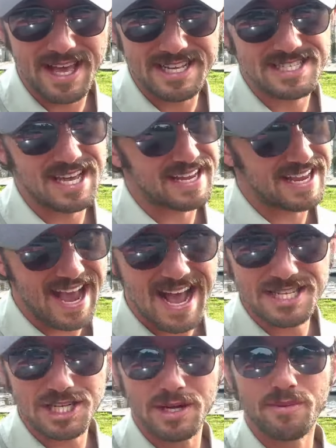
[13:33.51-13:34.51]
That's that
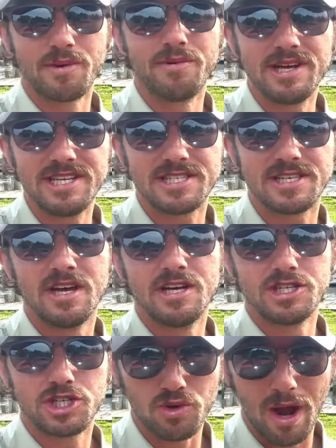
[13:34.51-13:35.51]
catch and release
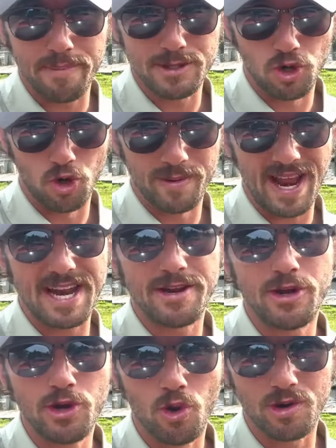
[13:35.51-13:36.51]
striper tournament out of
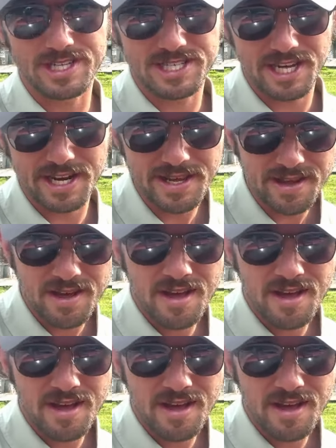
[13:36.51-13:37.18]
New York City.